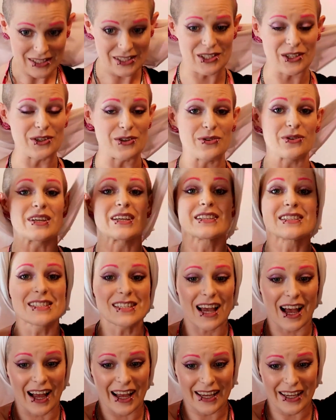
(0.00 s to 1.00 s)
so you can
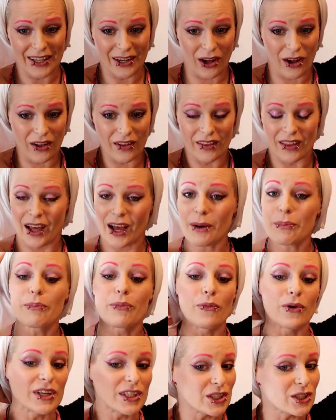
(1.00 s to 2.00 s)
tie it all up
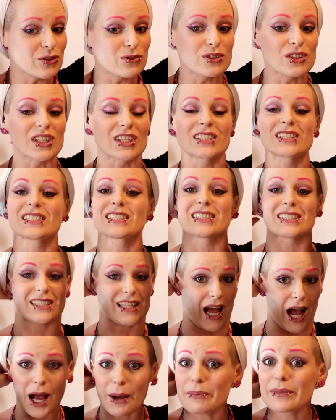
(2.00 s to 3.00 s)
when you just
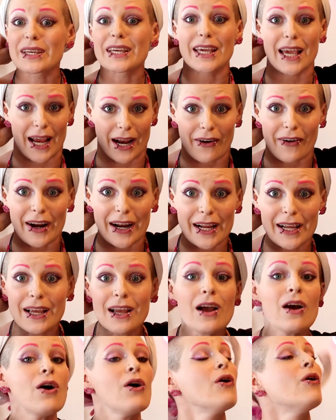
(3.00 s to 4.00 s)
stop
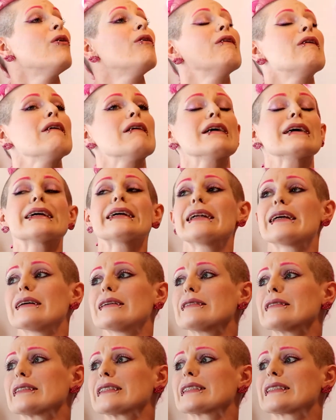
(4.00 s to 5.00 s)
caring, or
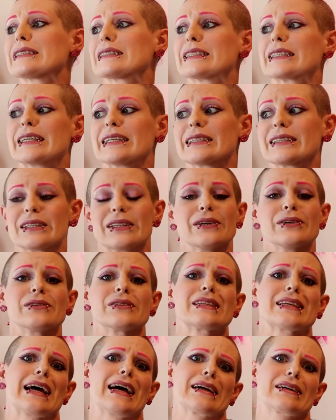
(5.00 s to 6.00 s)
just to get
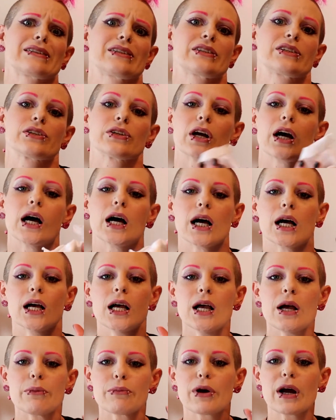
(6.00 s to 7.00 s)
those extra
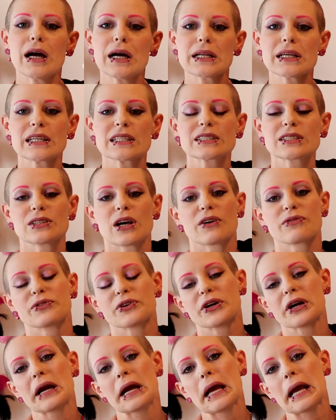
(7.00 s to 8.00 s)
products off
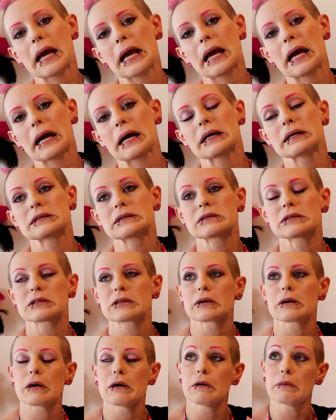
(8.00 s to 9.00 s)
your hands,
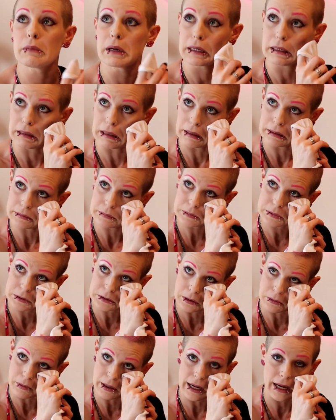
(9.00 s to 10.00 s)
or oh my god, I'm
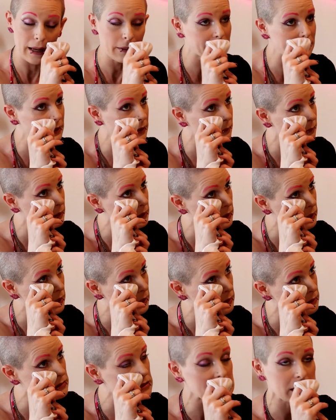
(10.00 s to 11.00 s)
so happy to be
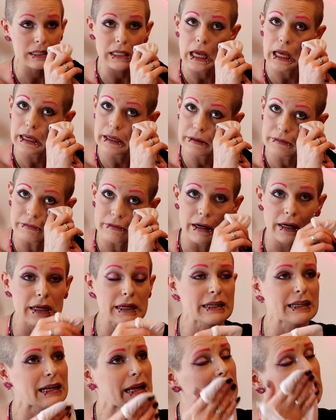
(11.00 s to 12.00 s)
outside
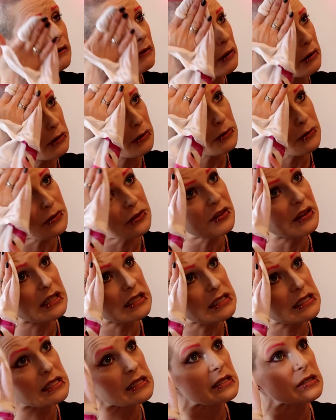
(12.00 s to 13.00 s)
right now, oh
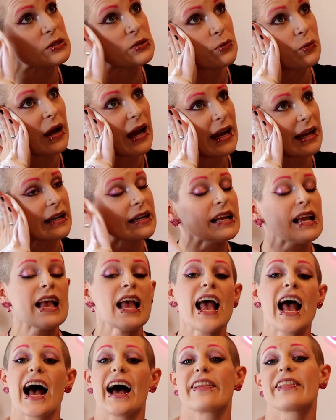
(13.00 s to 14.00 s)
this sweat,
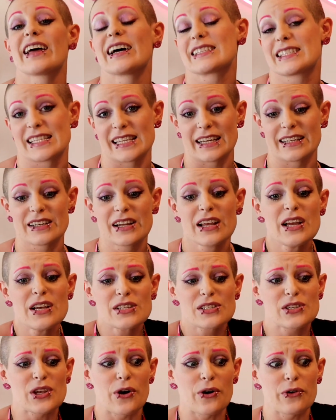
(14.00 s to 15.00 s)
and that's it.
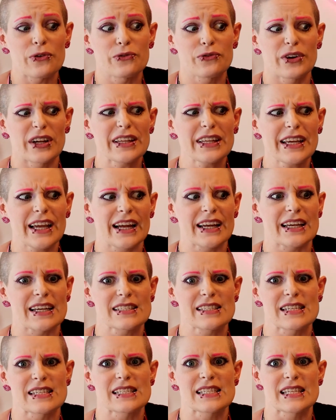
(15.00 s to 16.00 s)
So really, I
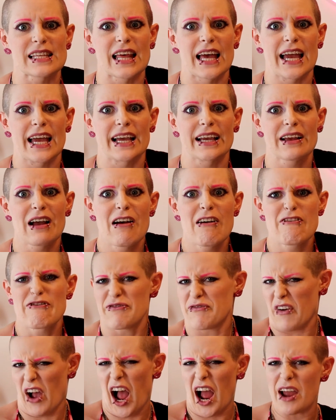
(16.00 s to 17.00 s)
guess it's like
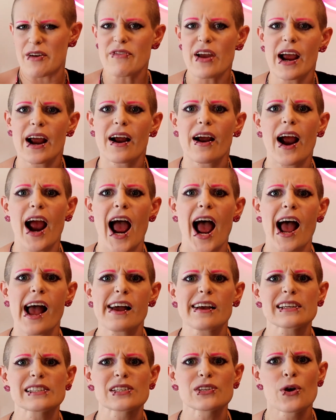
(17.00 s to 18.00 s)
5 hair
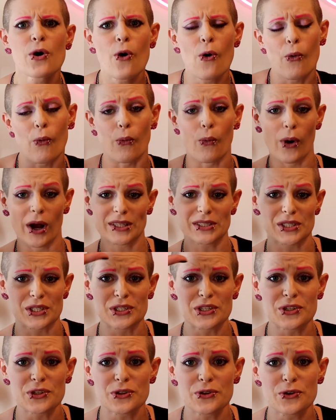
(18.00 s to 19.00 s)
hacks, what
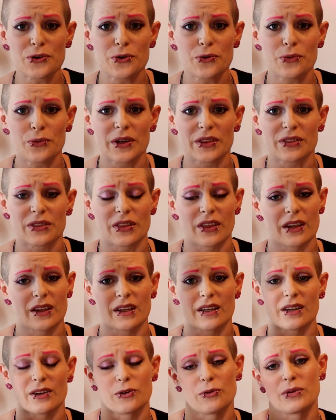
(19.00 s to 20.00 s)
to do with
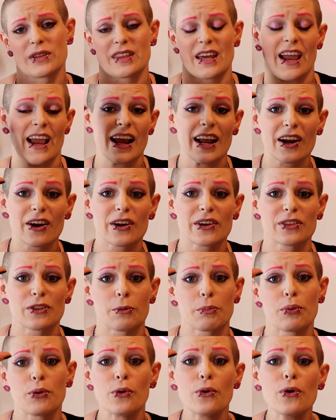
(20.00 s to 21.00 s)
the hair in
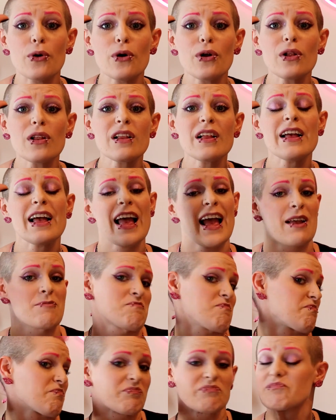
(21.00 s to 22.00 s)
the pool,
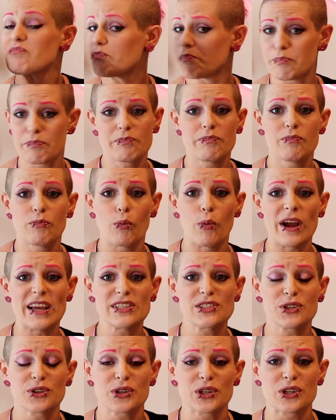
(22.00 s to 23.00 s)

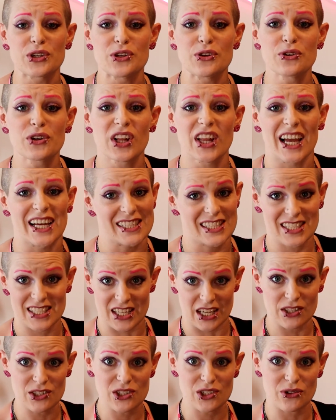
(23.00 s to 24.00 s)
ways you can utilize
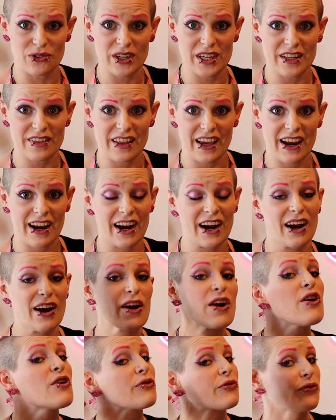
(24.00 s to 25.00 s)
sunscreen in the
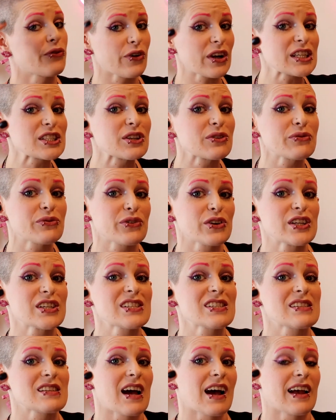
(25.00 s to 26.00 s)
hair, friction-free
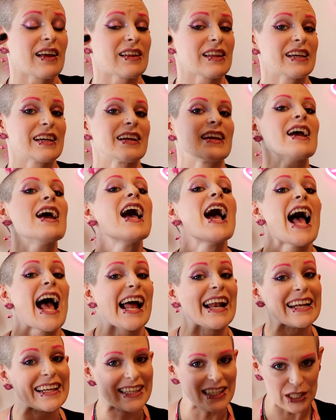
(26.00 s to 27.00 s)
styling,
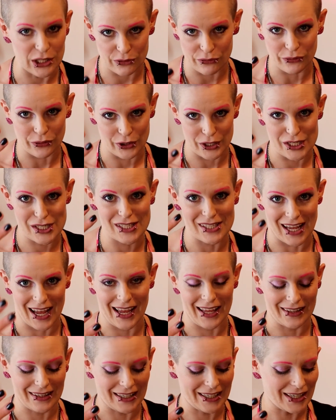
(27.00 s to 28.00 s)
and heat-free
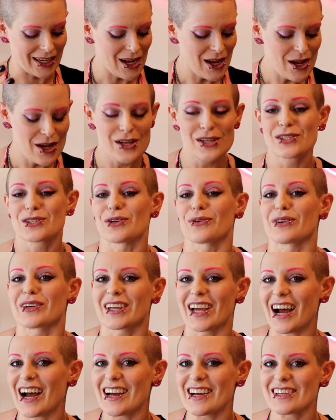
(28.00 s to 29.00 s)
styling. So
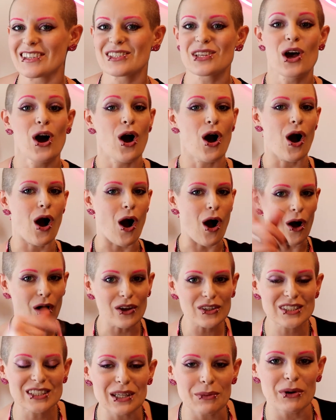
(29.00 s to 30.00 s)
guys,
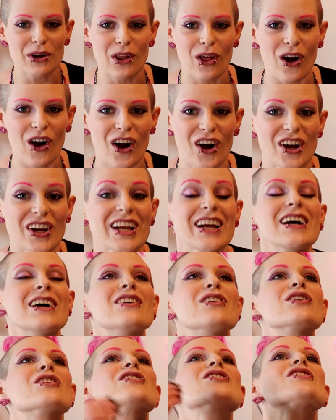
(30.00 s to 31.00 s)
all summer long,
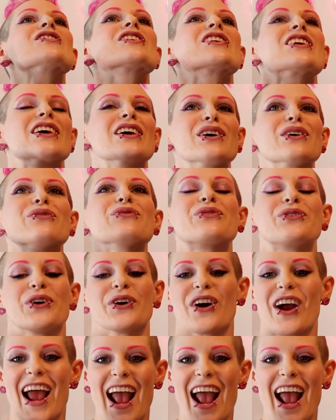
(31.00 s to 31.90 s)
give your